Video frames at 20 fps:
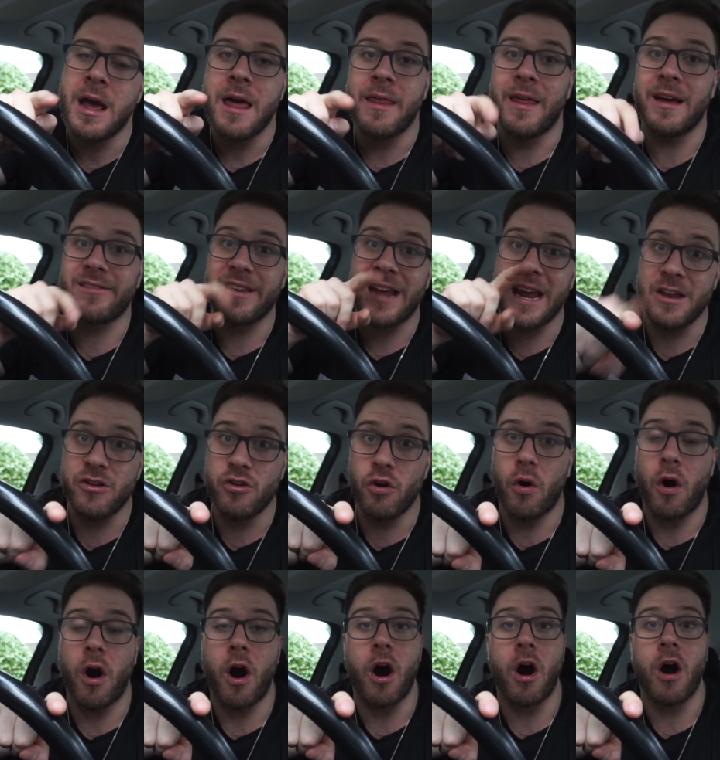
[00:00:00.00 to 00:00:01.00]
that's in
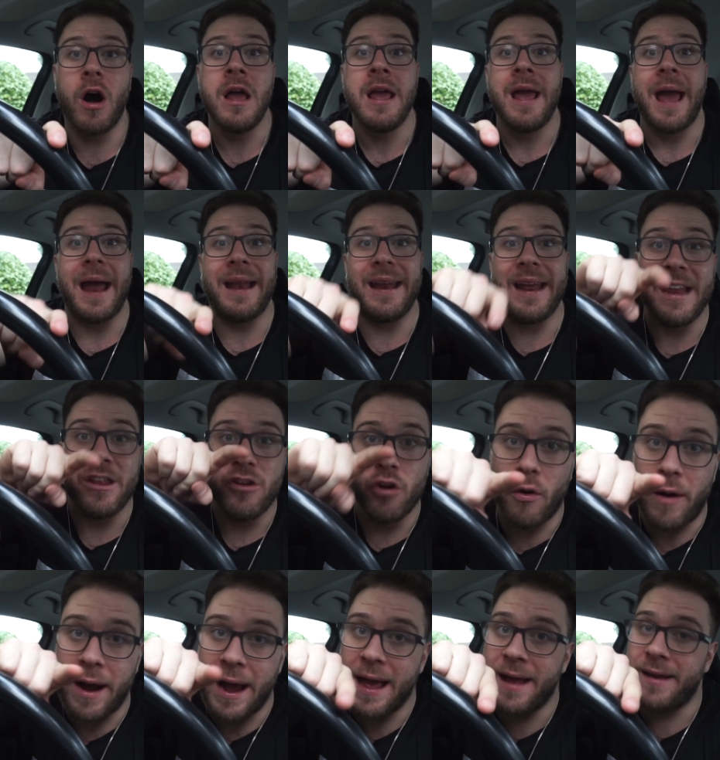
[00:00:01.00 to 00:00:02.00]
your heart and in
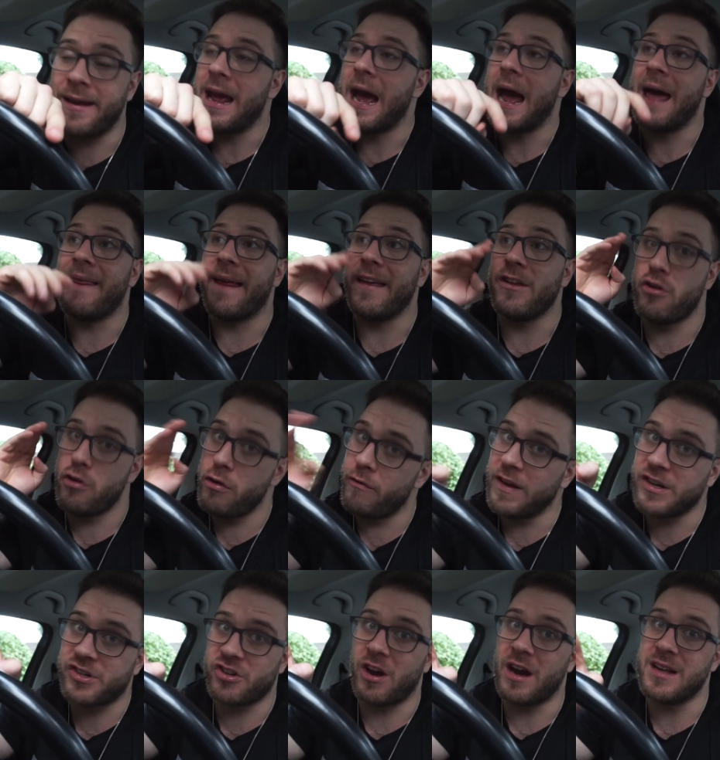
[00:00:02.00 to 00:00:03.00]
your head and that you
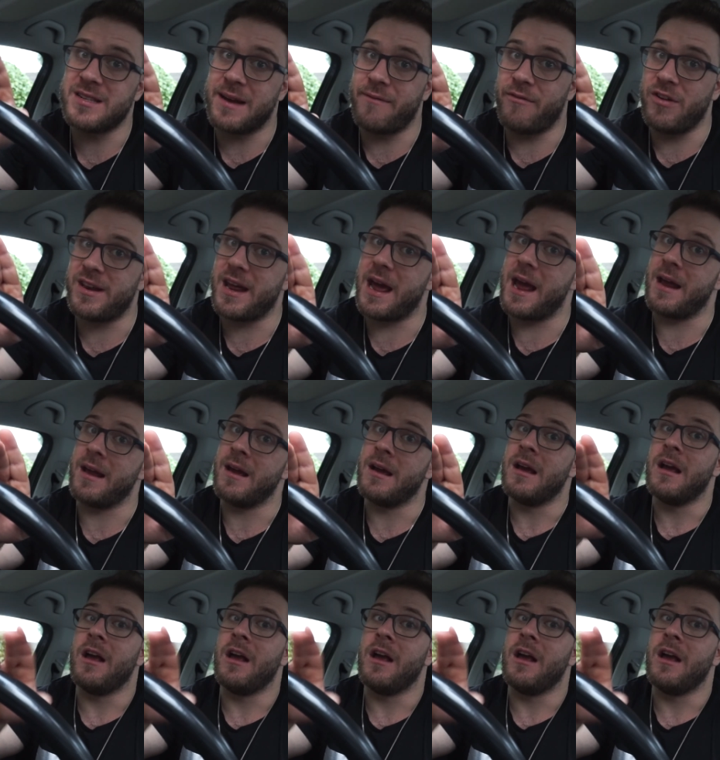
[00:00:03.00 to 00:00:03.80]
visualize every day.